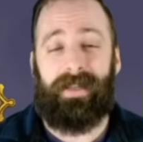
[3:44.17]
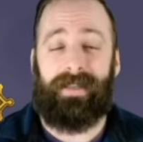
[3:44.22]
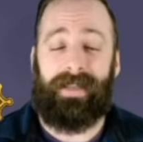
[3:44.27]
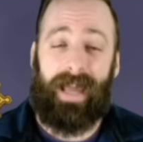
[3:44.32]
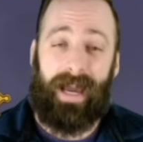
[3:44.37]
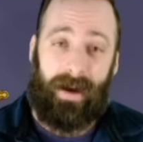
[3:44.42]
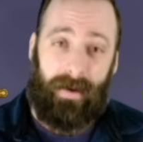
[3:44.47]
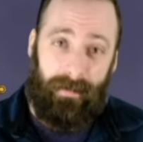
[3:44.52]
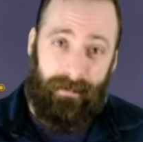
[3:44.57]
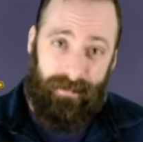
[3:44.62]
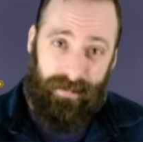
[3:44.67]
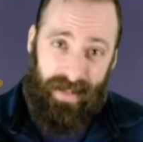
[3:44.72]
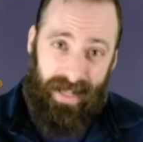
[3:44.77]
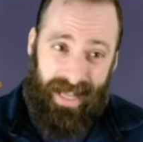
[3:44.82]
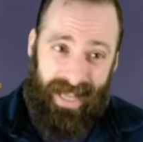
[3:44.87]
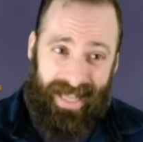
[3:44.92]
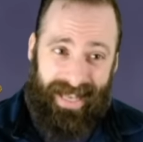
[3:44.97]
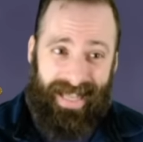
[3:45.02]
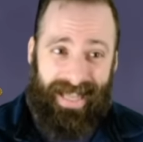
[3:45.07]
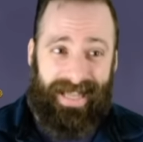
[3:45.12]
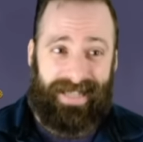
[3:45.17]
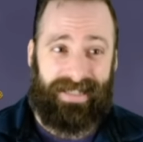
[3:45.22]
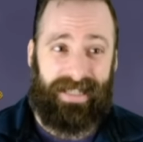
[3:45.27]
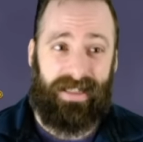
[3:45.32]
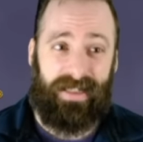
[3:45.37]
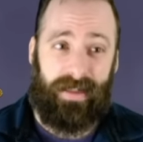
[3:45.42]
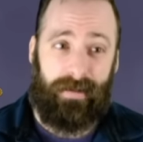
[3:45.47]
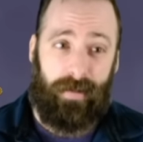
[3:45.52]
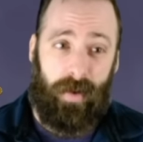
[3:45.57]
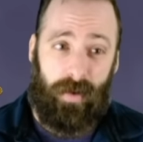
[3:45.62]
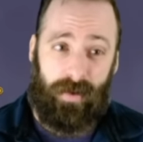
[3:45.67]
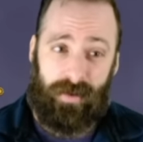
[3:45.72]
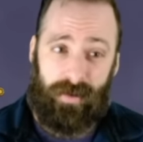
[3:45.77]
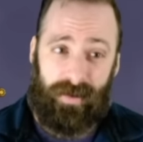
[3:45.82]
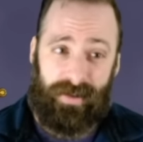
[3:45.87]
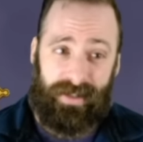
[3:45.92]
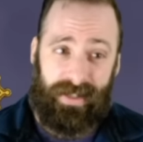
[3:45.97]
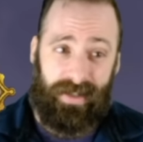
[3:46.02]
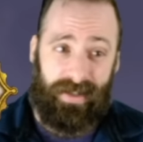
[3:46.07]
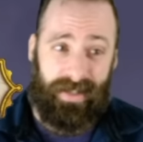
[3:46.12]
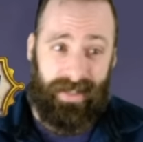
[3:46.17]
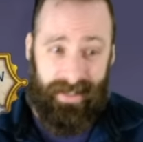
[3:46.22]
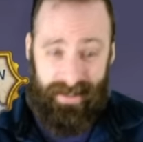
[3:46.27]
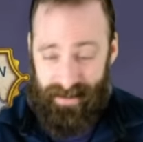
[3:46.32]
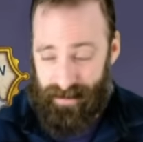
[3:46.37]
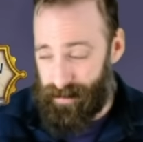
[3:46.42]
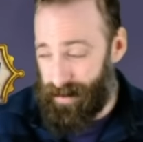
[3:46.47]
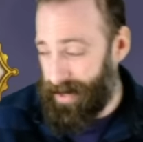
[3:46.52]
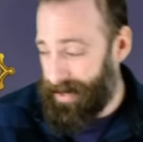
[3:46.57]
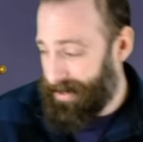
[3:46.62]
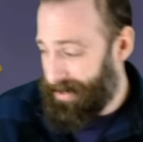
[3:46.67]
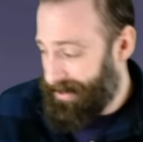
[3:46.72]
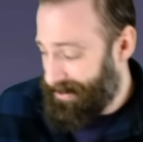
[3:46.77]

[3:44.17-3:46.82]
Now, it isn't the most resilient, right?